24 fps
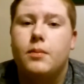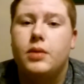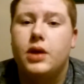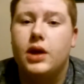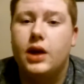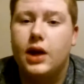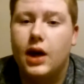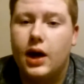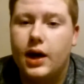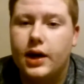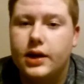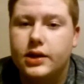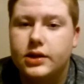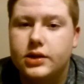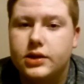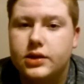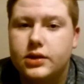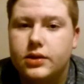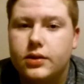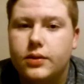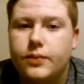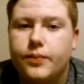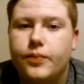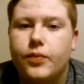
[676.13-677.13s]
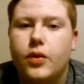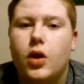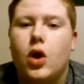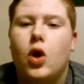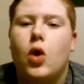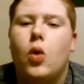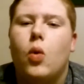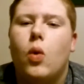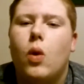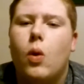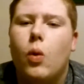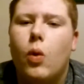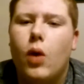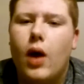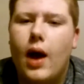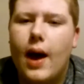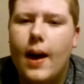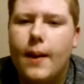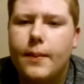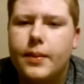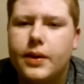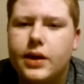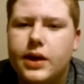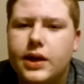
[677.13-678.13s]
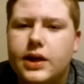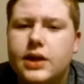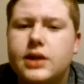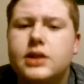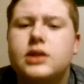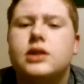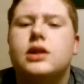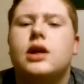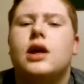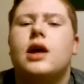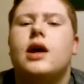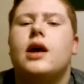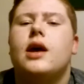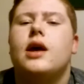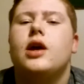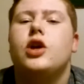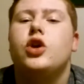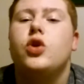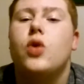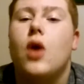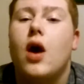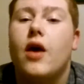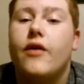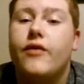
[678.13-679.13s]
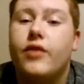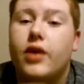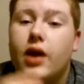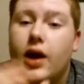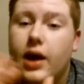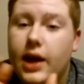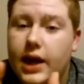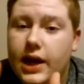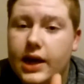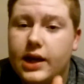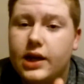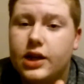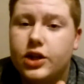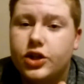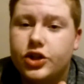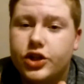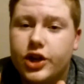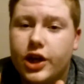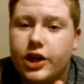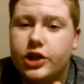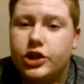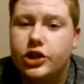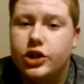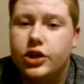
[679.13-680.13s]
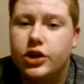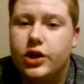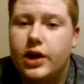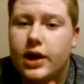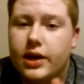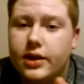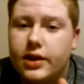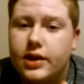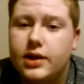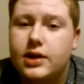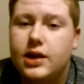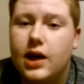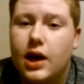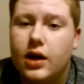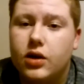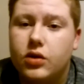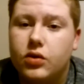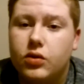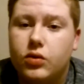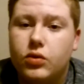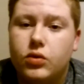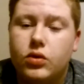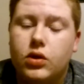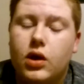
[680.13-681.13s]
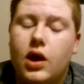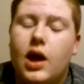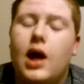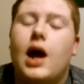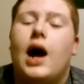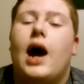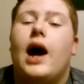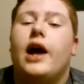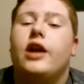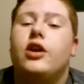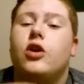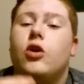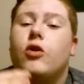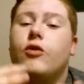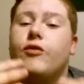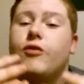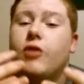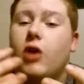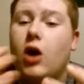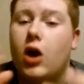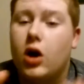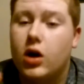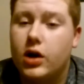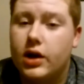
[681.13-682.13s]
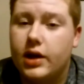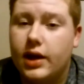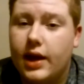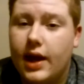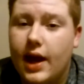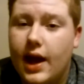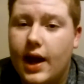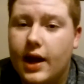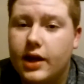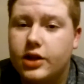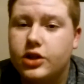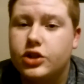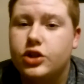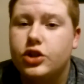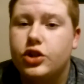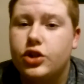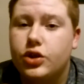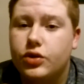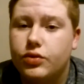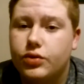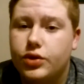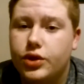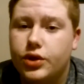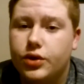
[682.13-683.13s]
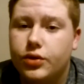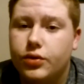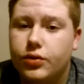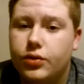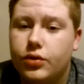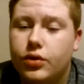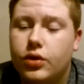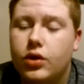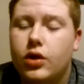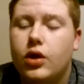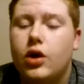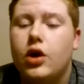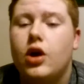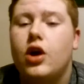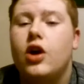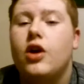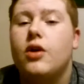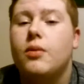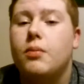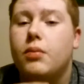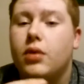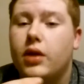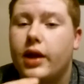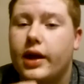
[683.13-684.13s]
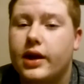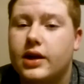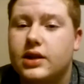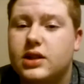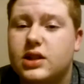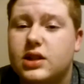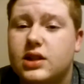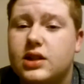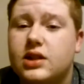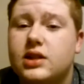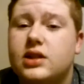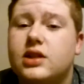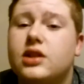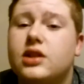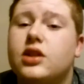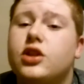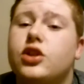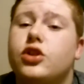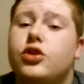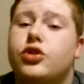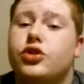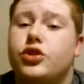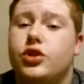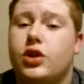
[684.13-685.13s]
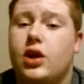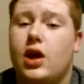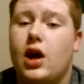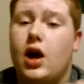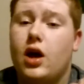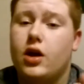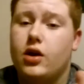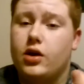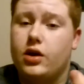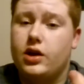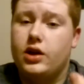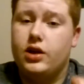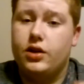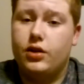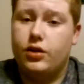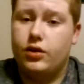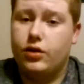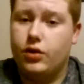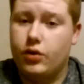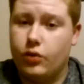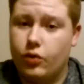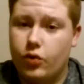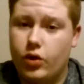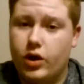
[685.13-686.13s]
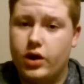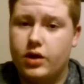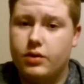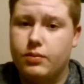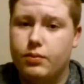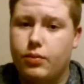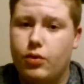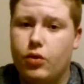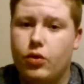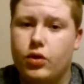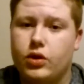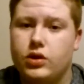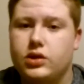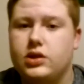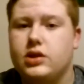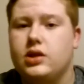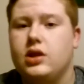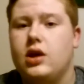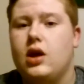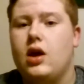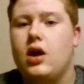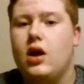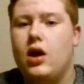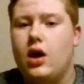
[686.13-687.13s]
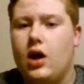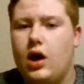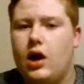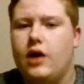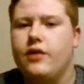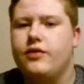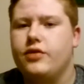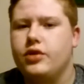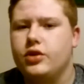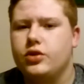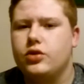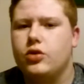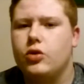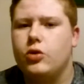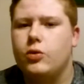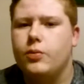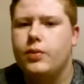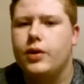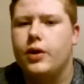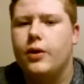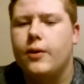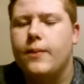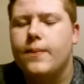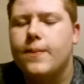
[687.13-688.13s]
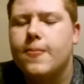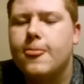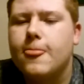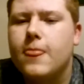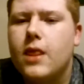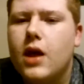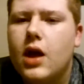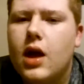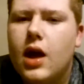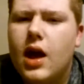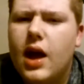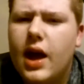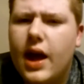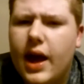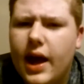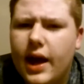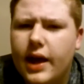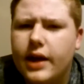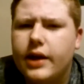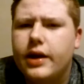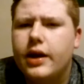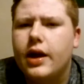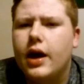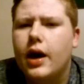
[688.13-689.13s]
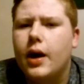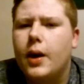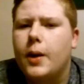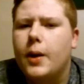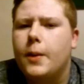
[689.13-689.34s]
Because what will happen is you have a heat exchanger in the tunnel. I know for Arctic Cats, you do. Polaris's, they're usually underneath the running boards of the snowmobile. And